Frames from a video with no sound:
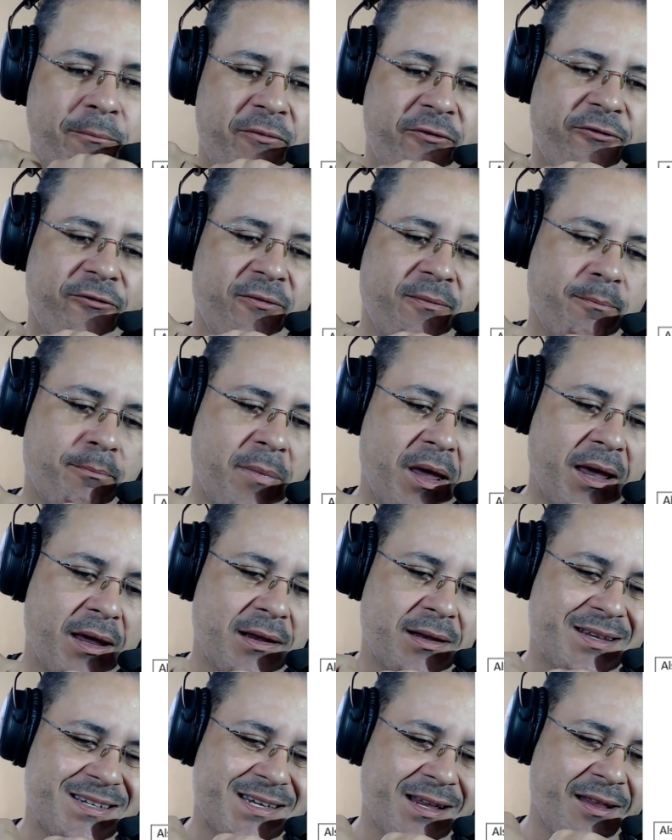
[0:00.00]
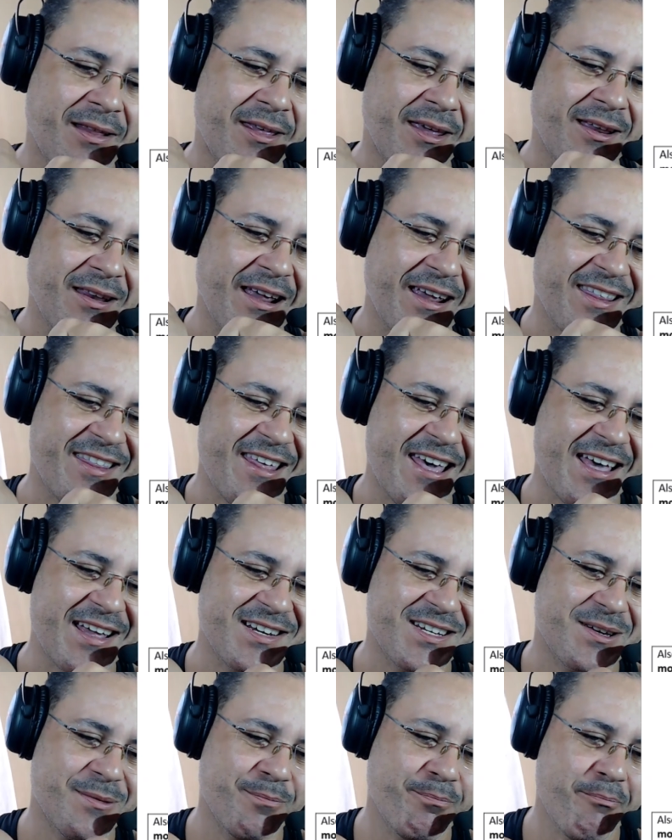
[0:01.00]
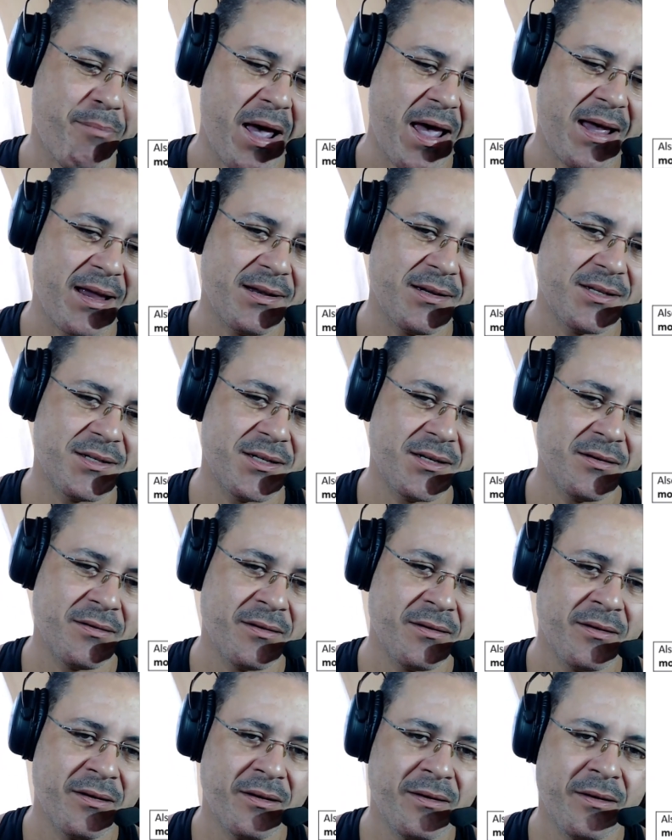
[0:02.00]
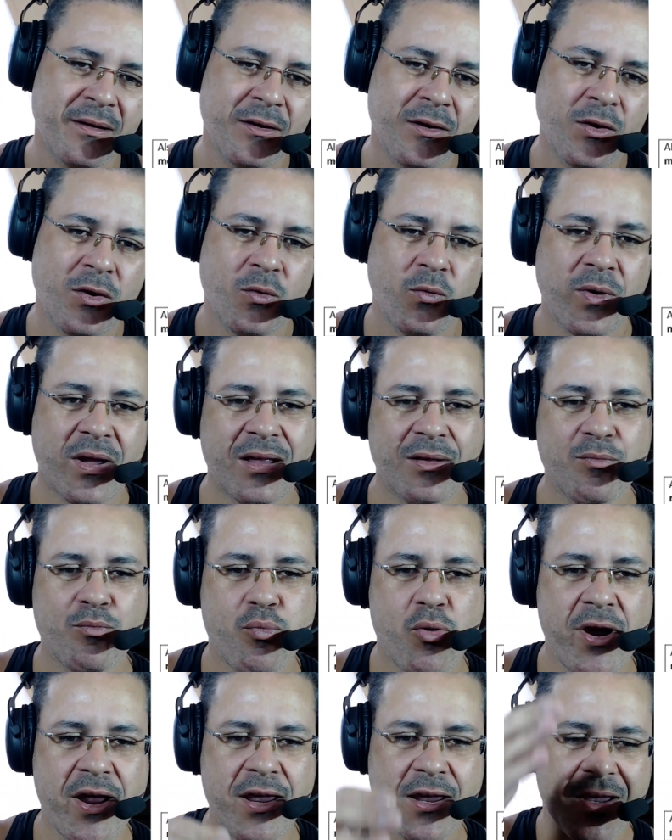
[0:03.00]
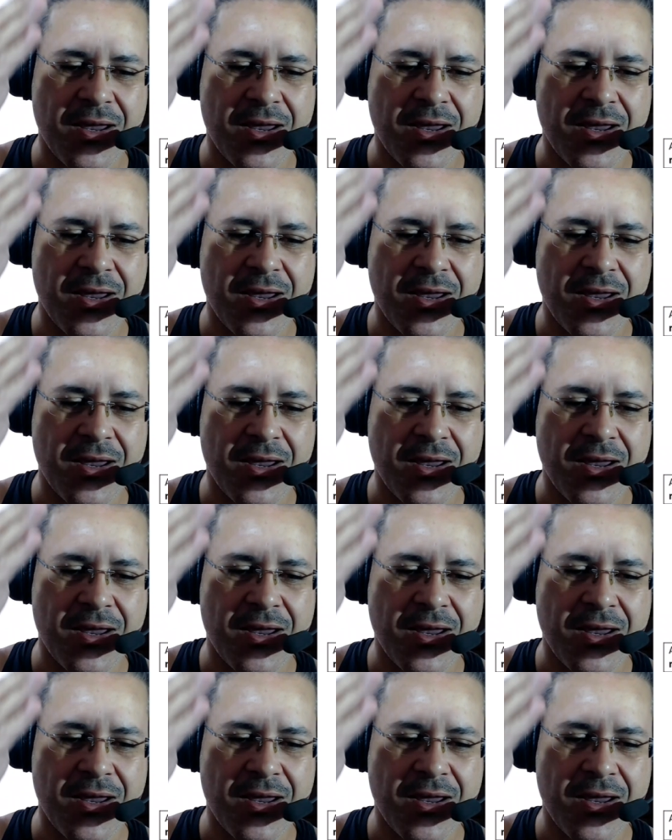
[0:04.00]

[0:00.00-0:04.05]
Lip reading: making something like that, band. We can break,